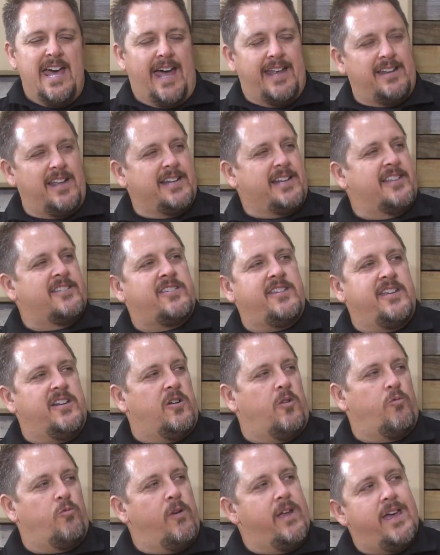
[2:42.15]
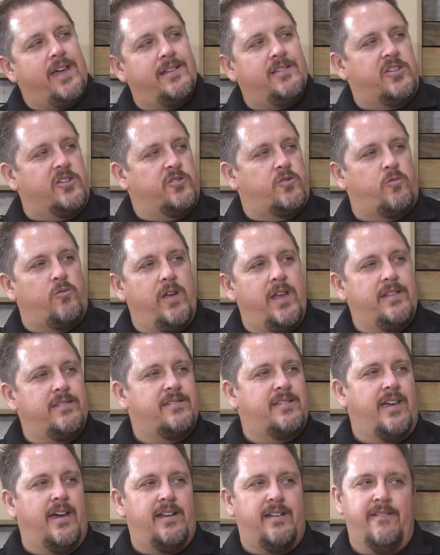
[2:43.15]
I'd like to see it on red because
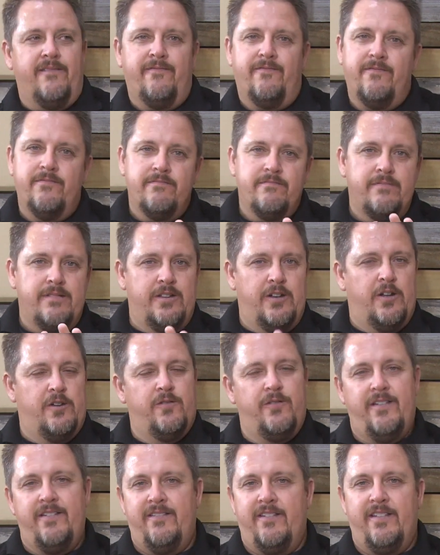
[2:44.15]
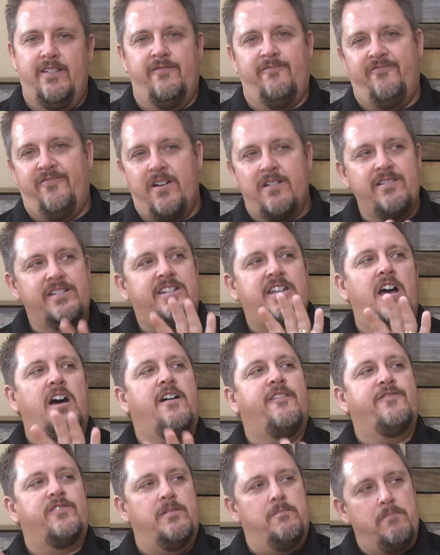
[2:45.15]
red's kind of you know very
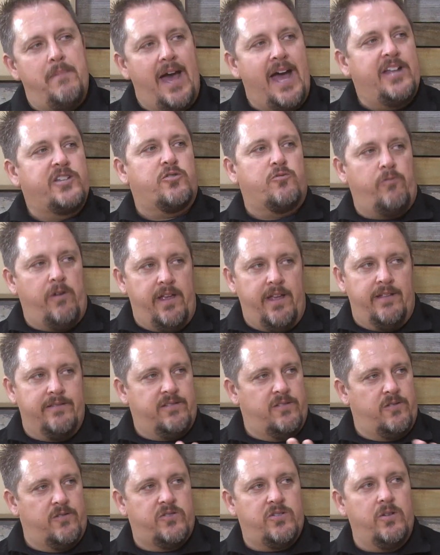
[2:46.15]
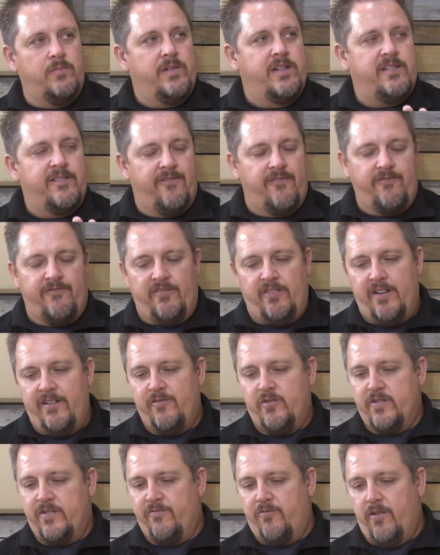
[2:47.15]
tough to match reds, and there's so many different hmm.
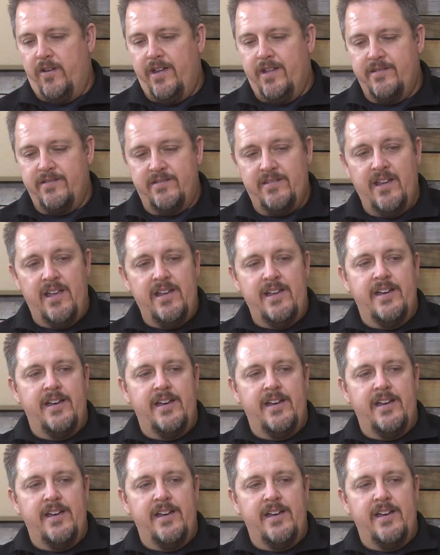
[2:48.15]
flavors of reds.